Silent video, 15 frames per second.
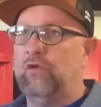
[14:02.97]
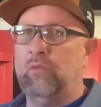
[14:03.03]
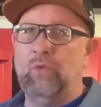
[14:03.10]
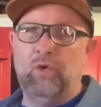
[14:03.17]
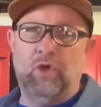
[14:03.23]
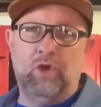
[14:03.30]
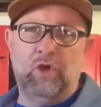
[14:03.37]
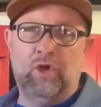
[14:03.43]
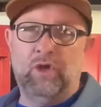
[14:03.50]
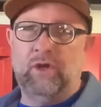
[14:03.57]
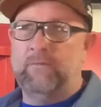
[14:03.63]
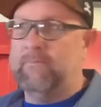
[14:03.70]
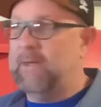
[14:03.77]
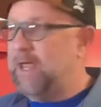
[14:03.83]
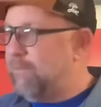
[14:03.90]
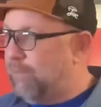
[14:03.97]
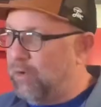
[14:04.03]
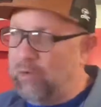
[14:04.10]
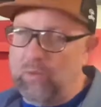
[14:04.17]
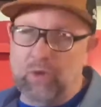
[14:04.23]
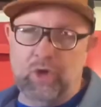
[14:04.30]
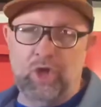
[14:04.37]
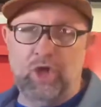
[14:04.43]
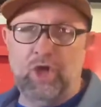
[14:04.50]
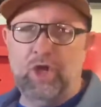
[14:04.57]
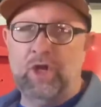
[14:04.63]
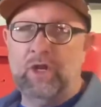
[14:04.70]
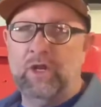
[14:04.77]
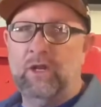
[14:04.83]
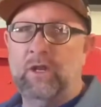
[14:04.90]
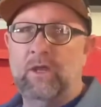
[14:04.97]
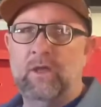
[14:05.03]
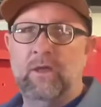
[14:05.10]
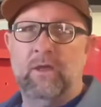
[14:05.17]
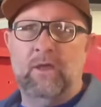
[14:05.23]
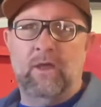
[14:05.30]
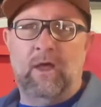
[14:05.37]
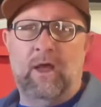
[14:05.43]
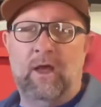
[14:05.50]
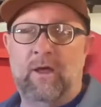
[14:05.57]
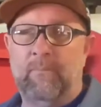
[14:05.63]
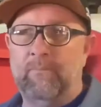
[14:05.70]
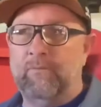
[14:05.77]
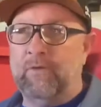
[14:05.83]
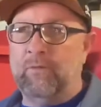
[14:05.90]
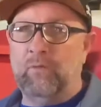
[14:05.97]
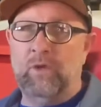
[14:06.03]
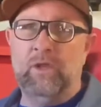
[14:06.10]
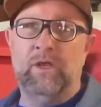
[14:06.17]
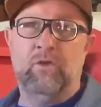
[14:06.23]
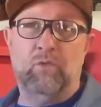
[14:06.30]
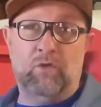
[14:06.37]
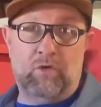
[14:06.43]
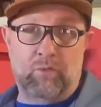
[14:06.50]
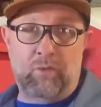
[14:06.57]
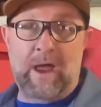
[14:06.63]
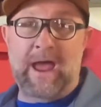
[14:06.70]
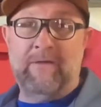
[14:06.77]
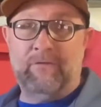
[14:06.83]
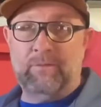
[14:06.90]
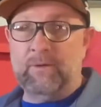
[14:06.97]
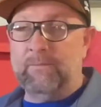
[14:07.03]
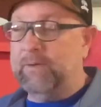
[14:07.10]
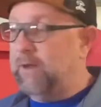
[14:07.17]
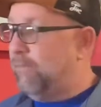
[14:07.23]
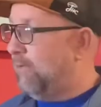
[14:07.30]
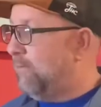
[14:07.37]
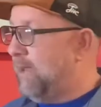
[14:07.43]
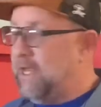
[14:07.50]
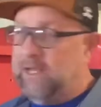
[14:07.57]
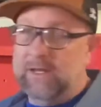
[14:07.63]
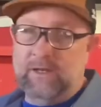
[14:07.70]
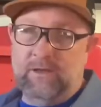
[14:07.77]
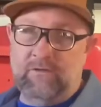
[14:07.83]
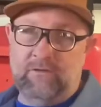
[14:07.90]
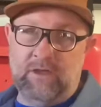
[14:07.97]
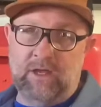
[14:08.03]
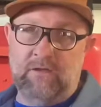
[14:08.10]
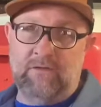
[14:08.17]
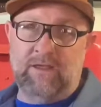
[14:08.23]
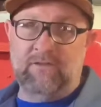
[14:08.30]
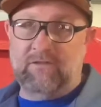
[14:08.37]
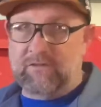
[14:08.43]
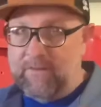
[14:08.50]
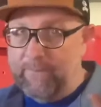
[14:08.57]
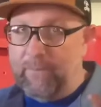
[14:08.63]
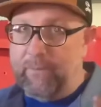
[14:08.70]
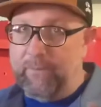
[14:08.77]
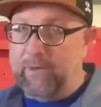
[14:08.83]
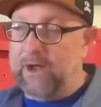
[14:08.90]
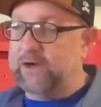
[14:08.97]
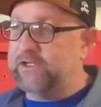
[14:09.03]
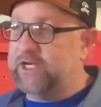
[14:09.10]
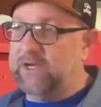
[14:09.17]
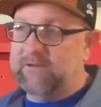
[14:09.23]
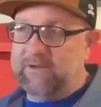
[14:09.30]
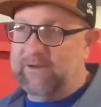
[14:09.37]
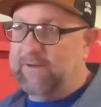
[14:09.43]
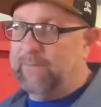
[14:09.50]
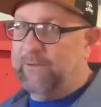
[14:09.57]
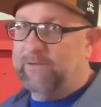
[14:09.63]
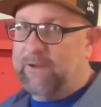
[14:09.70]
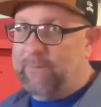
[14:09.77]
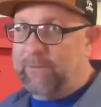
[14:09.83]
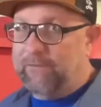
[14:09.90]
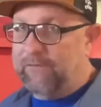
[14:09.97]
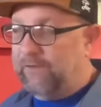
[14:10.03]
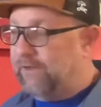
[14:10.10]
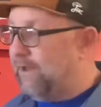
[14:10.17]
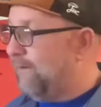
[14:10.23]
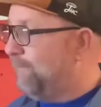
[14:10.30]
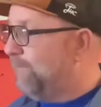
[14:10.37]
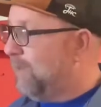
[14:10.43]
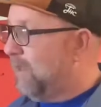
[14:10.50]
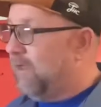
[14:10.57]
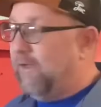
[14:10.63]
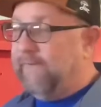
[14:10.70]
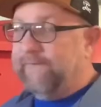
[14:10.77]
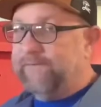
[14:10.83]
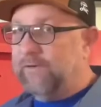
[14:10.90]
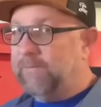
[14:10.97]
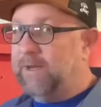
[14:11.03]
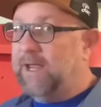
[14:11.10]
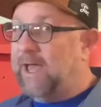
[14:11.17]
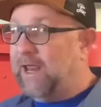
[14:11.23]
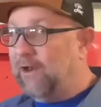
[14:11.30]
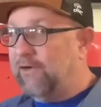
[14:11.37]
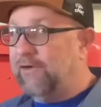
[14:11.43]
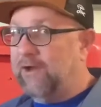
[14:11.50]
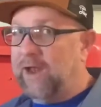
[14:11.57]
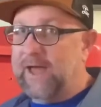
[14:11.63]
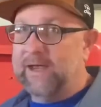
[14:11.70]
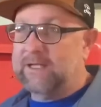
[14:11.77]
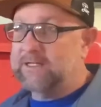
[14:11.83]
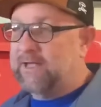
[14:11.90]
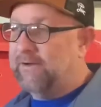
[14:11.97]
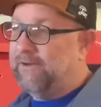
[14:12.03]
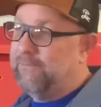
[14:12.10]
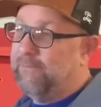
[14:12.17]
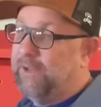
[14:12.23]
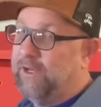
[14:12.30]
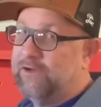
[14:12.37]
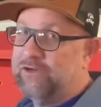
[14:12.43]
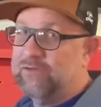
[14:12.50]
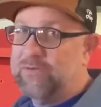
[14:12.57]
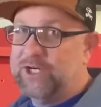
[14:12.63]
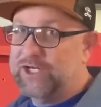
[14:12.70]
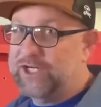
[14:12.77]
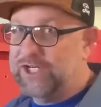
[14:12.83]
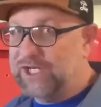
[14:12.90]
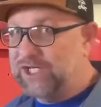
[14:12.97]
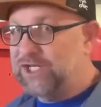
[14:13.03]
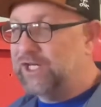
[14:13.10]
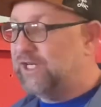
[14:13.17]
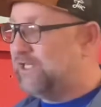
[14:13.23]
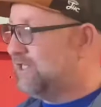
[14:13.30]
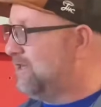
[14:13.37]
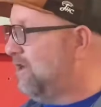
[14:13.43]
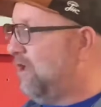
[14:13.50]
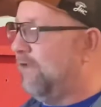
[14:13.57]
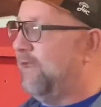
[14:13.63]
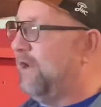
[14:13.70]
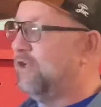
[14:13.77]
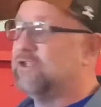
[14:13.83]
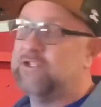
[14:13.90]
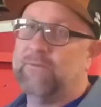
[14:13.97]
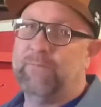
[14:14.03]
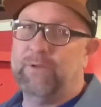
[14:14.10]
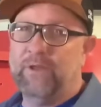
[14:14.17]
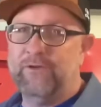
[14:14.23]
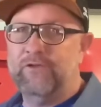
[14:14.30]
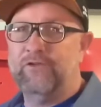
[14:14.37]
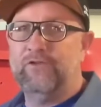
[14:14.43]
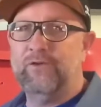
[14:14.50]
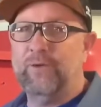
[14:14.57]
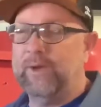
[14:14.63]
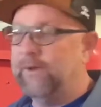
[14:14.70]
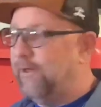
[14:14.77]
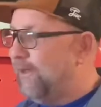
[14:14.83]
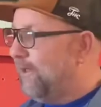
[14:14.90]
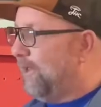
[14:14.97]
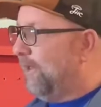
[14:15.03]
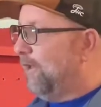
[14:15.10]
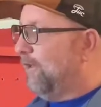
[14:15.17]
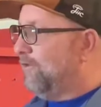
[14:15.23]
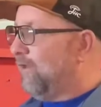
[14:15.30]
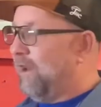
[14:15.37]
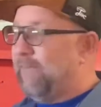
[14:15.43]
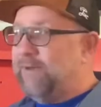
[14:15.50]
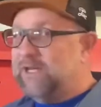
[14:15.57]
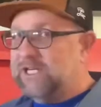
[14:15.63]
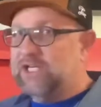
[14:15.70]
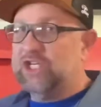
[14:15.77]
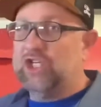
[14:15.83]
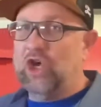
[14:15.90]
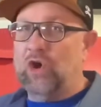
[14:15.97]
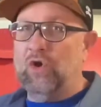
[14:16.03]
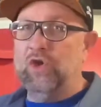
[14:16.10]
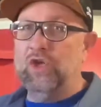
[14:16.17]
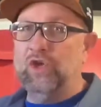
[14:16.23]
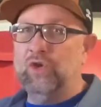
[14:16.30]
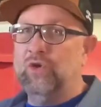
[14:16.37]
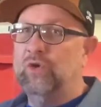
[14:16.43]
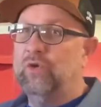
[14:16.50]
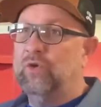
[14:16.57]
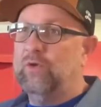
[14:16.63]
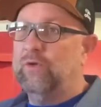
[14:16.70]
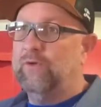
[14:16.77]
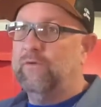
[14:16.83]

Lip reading: wood and maple wood, and some really craftsman people making these things as simple projects, and they were simple for them. For me, I learned a lot because I didn't pay too much attention. I just said, oh, that looks simple, I'll just do it. So let me show you